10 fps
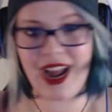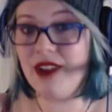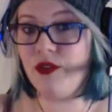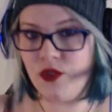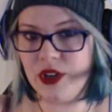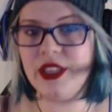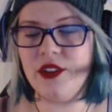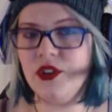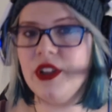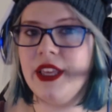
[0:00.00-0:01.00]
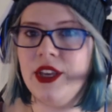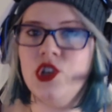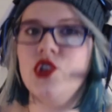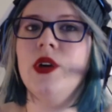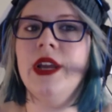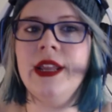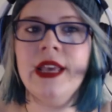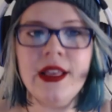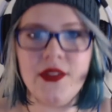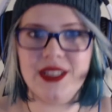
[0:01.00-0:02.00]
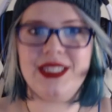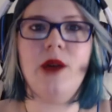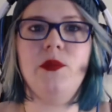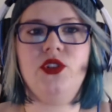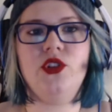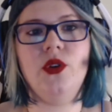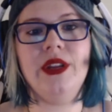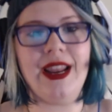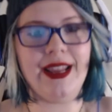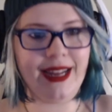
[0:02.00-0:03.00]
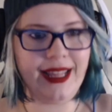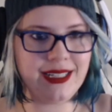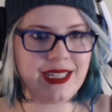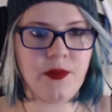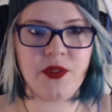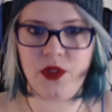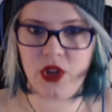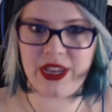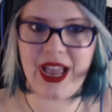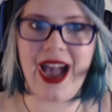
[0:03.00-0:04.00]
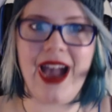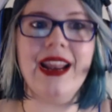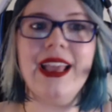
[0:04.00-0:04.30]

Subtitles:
I really, really enjoyed this episode, getting an in-depth look at